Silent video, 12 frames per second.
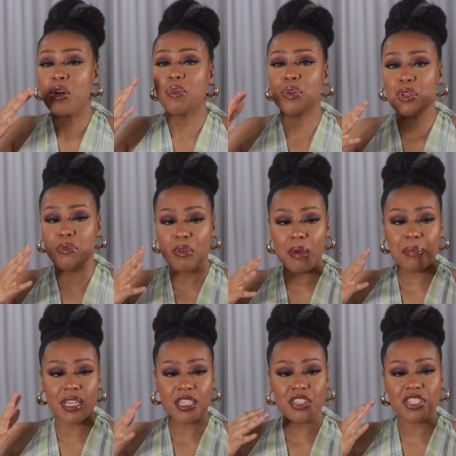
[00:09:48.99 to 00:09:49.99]
When you rub
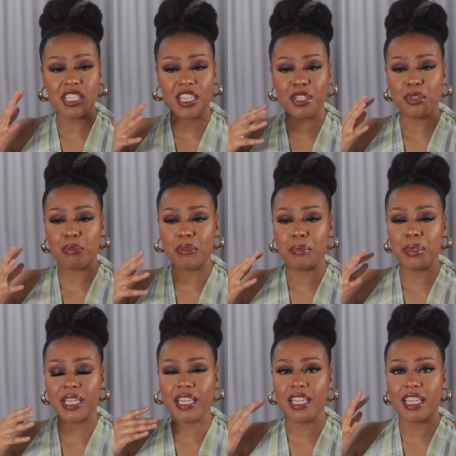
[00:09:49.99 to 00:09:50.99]
it in your skin, you're
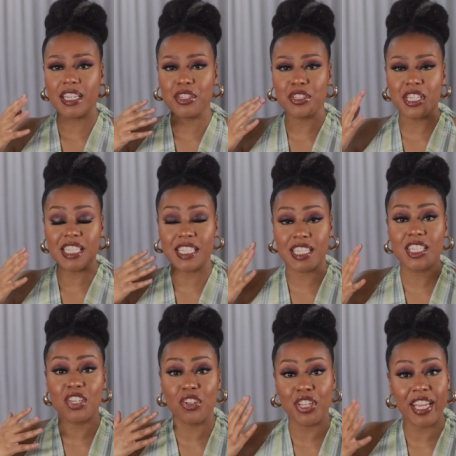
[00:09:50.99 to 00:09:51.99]
rubbing it and you, it's
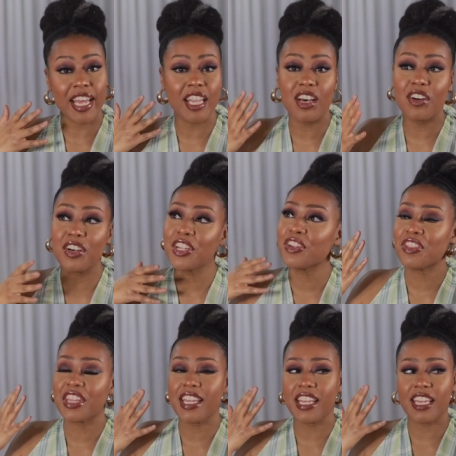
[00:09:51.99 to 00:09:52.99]
still yellow and you're
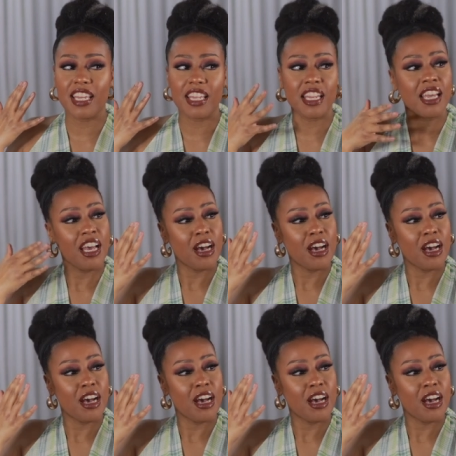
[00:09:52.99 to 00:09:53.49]
thinking,